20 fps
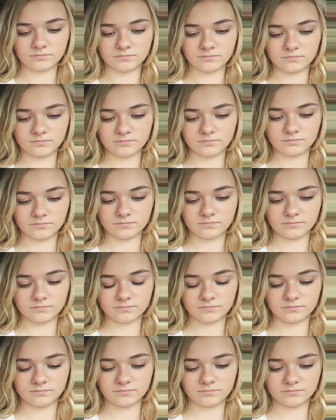
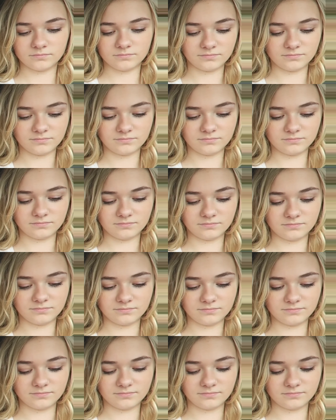
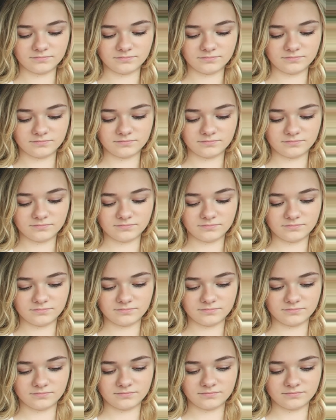
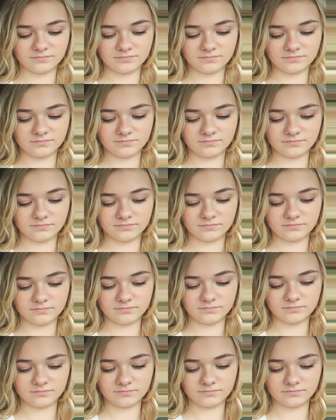The person shown says nothing.